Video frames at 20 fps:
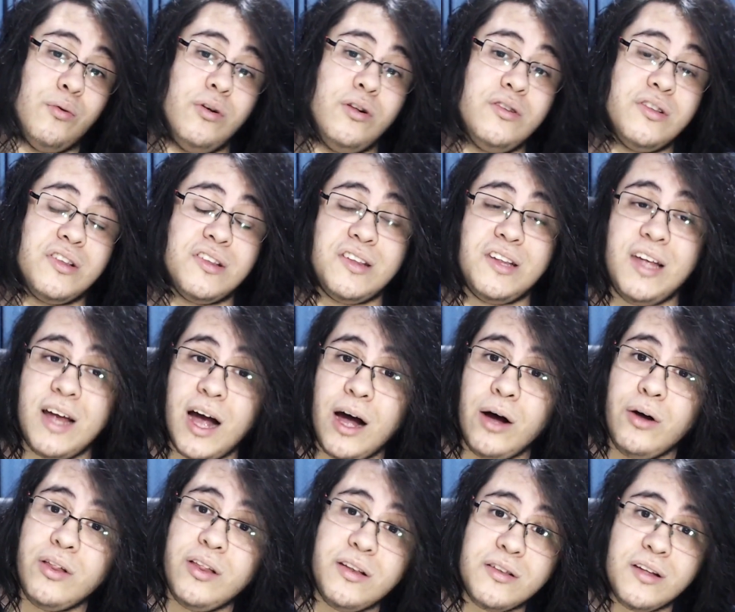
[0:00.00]
we'll see
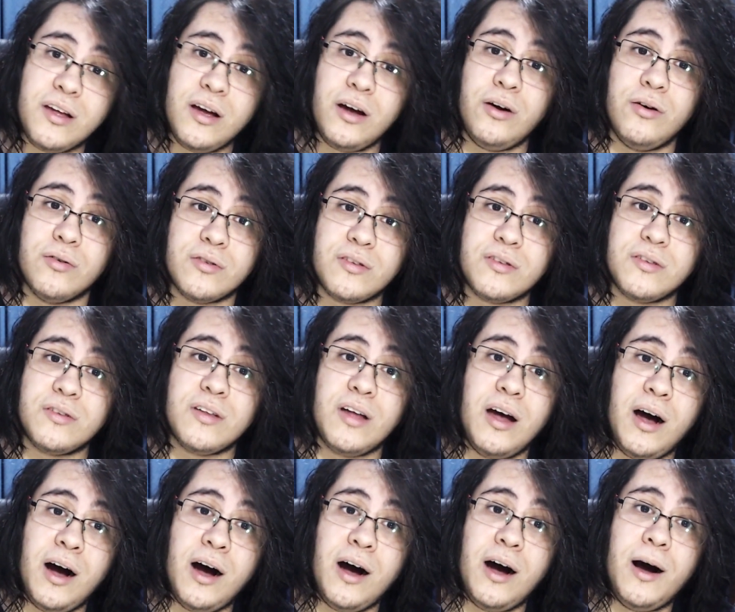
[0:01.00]
how this goes.
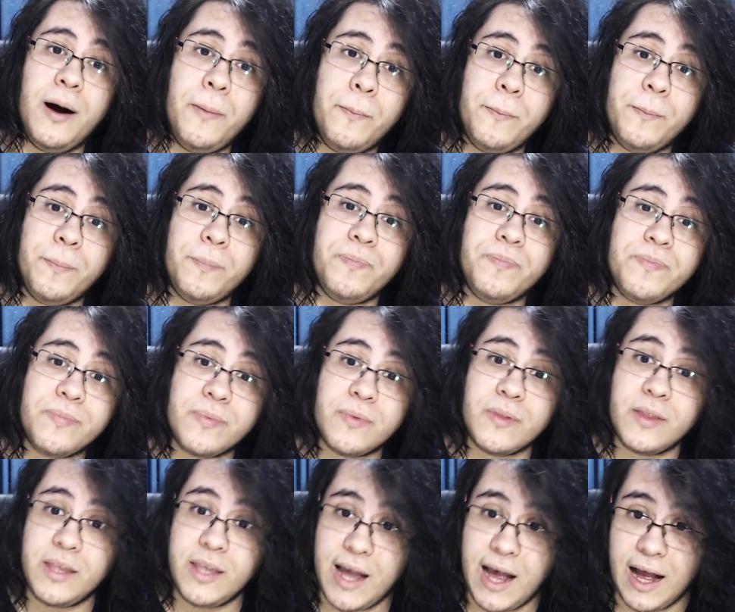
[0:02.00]

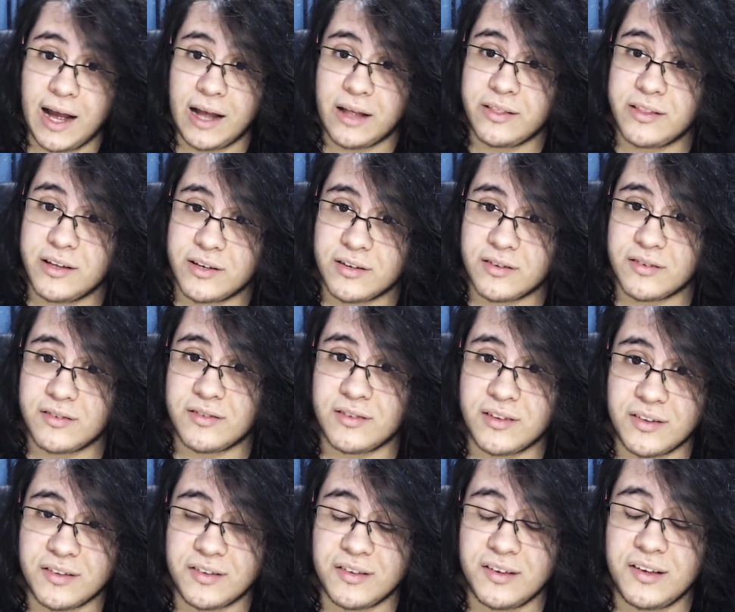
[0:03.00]
Yeah, the
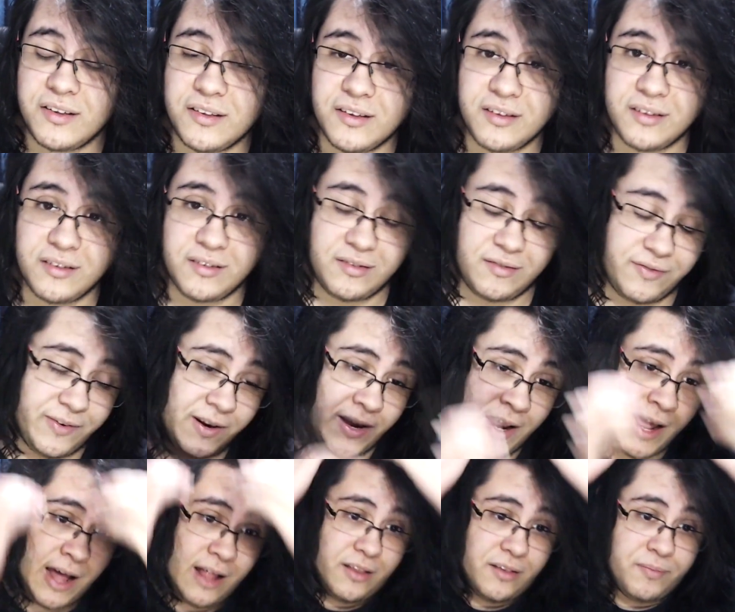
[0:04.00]
season
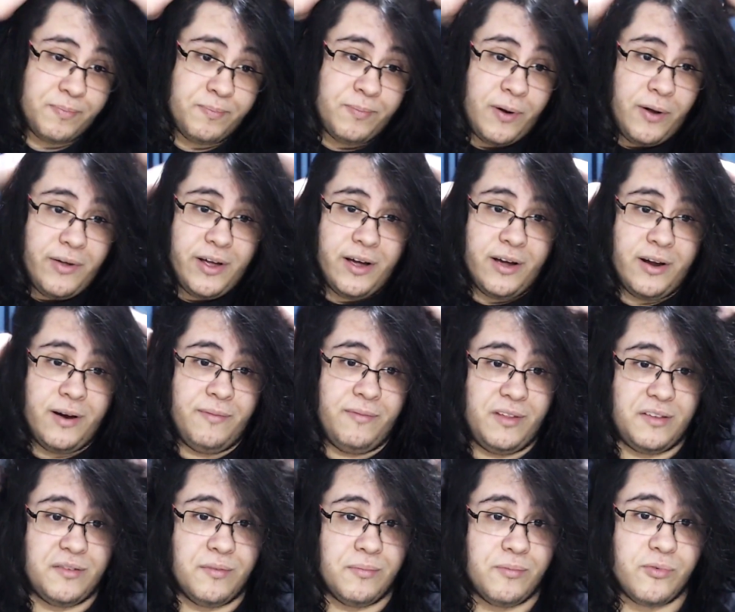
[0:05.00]
finale is probably going to be
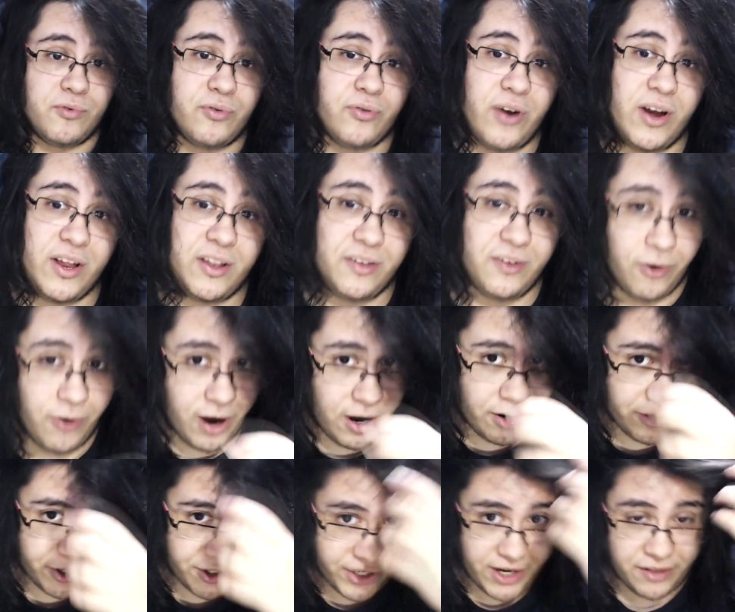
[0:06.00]
some crazy
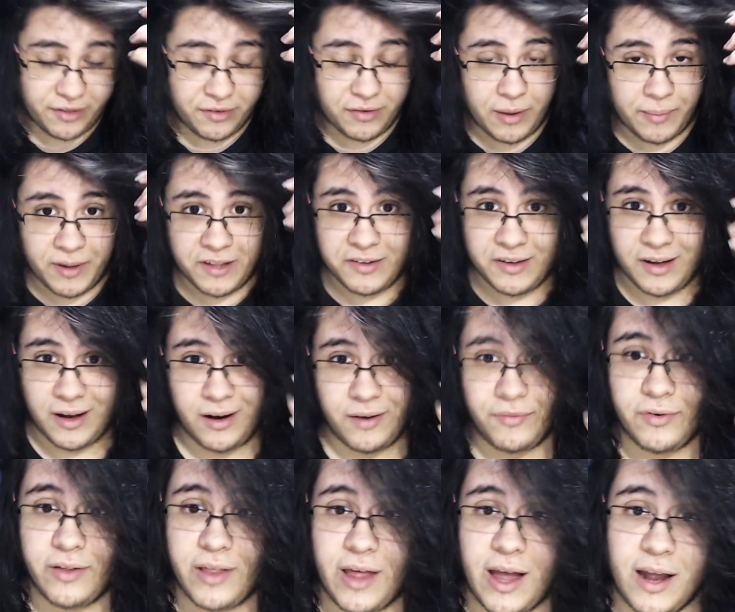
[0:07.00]
wild shit, so I'm excited
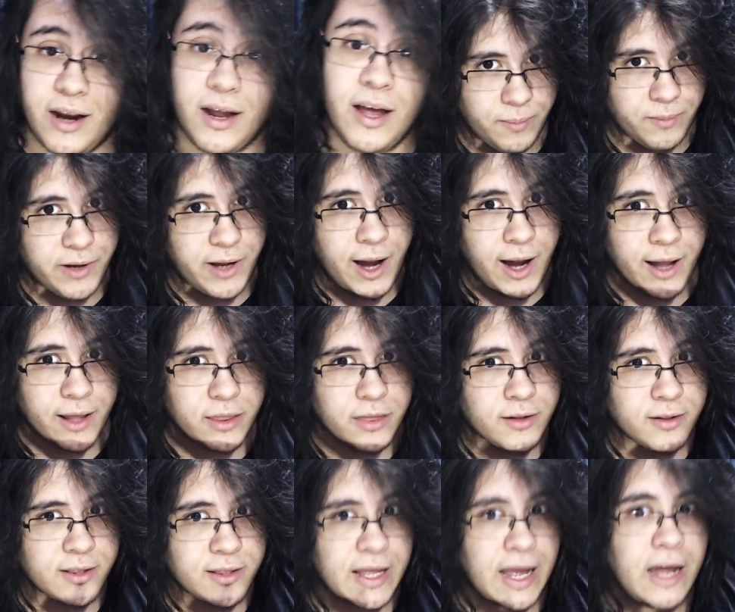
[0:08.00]
for that. But yeah, I
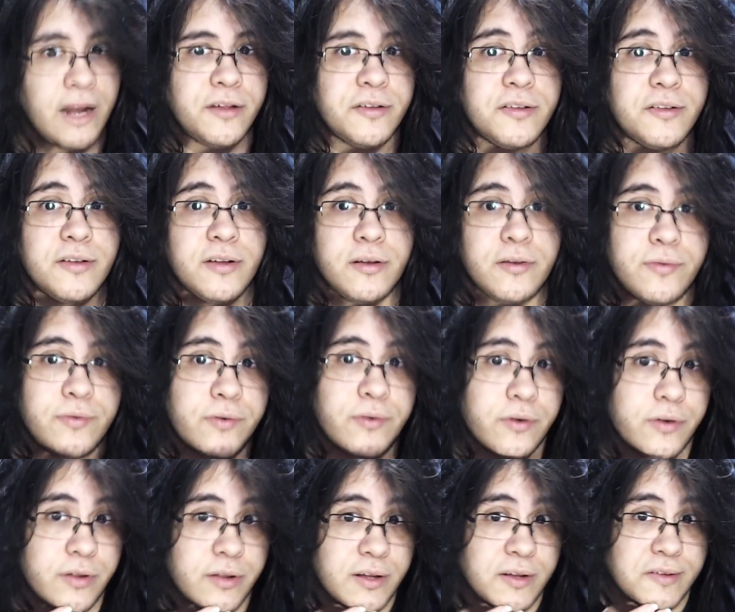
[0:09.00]
think that is it
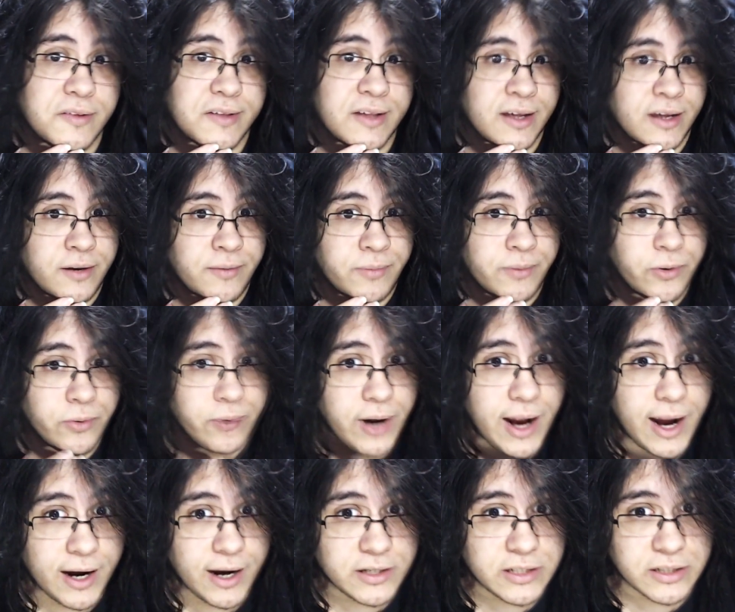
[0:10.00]
for this Hannibal
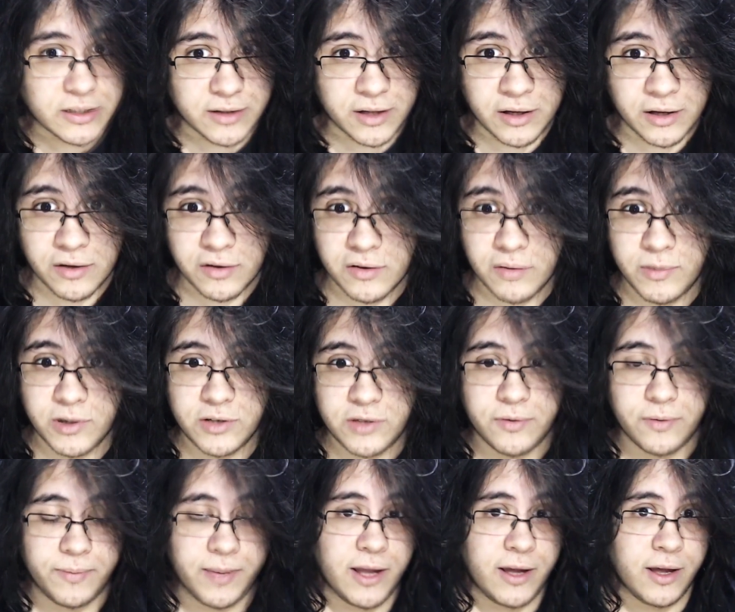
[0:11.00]
reaction. Thank you so much
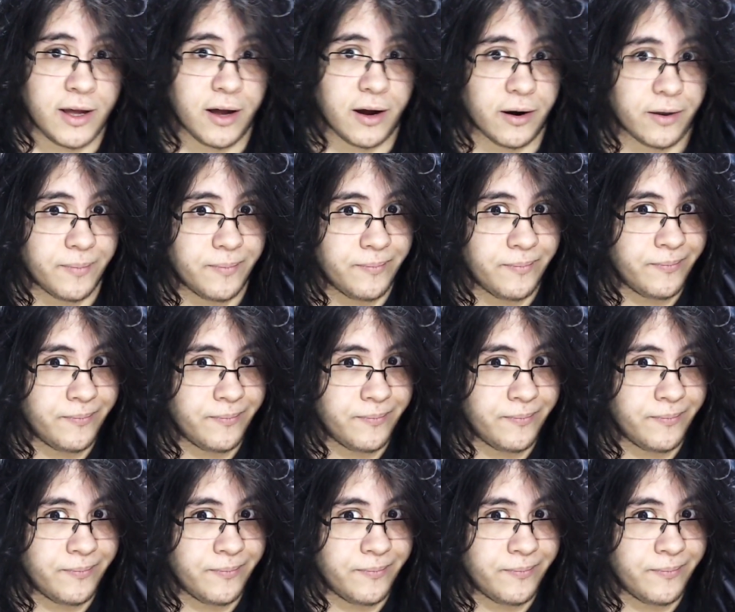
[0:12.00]
for being here.